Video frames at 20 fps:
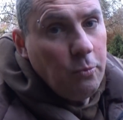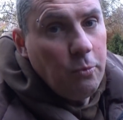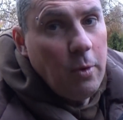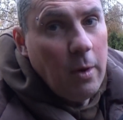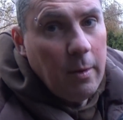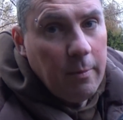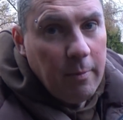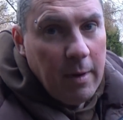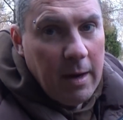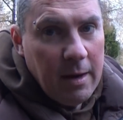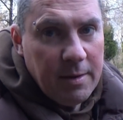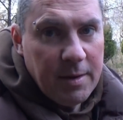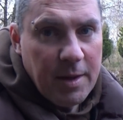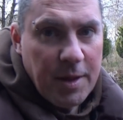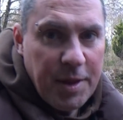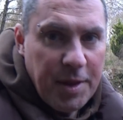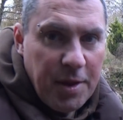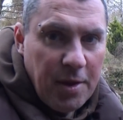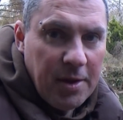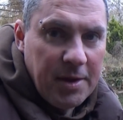run round
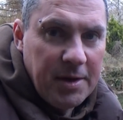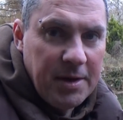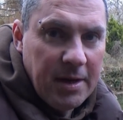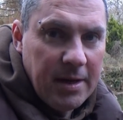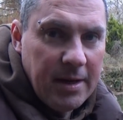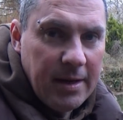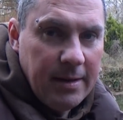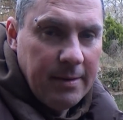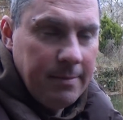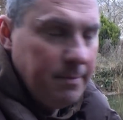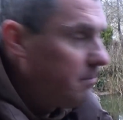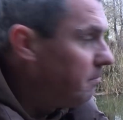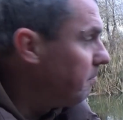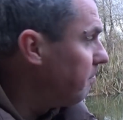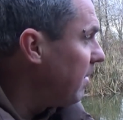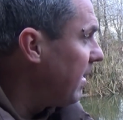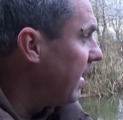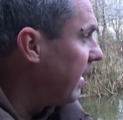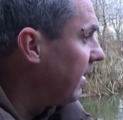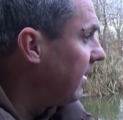the side of the
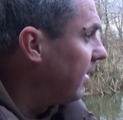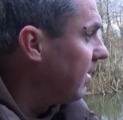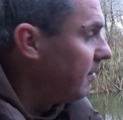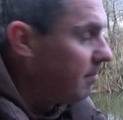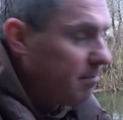bank